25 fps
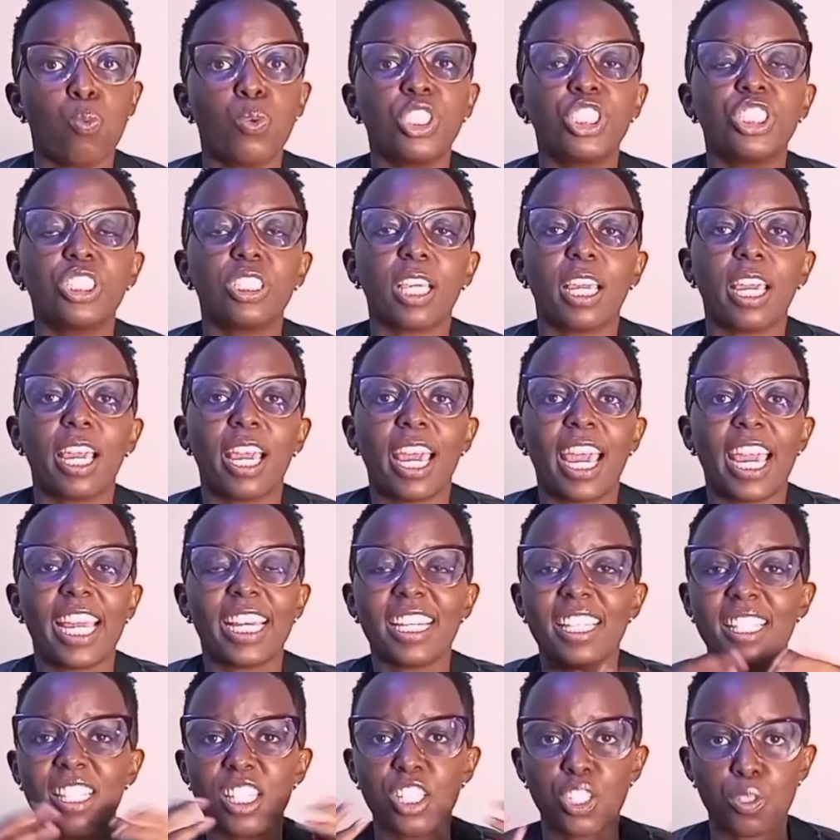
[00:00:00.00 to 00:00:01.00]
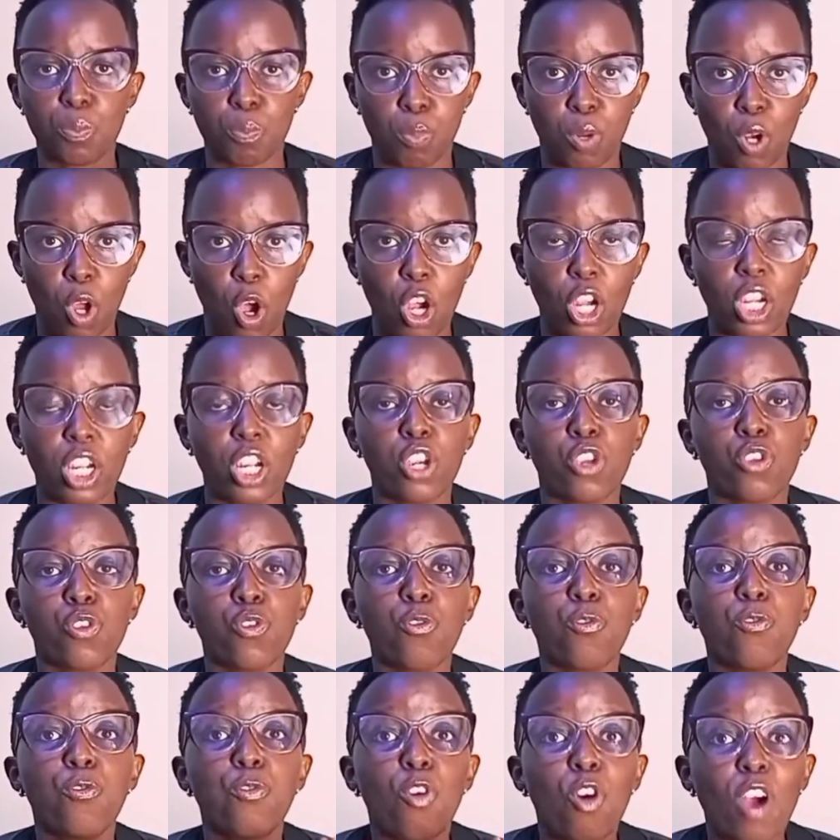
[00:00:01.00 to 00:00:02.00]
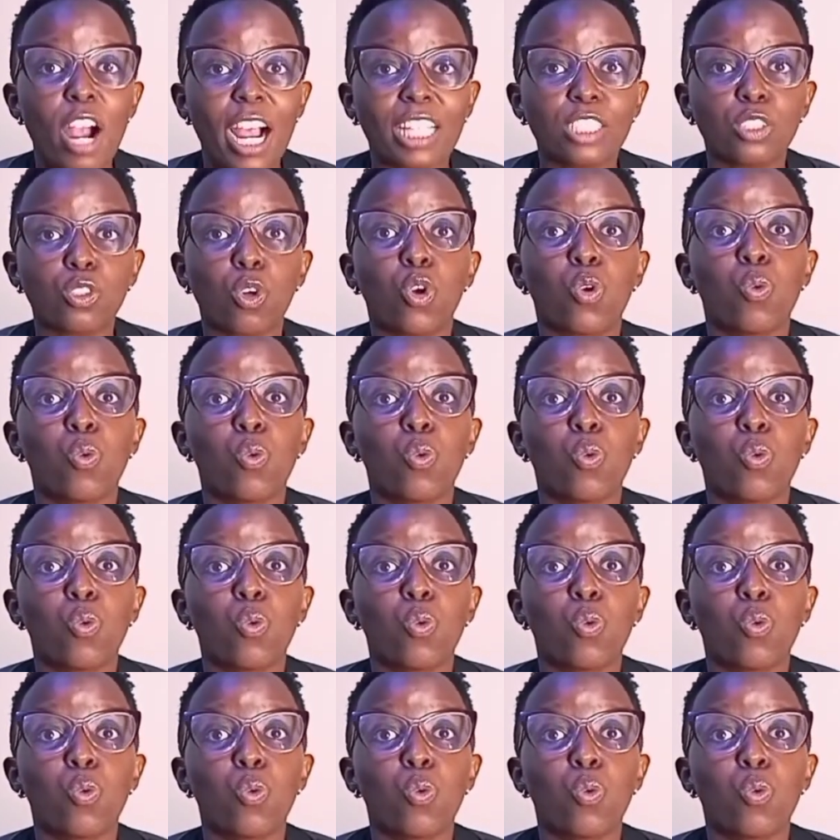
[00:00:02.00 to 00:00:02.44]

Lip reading: which and in this blog, you focus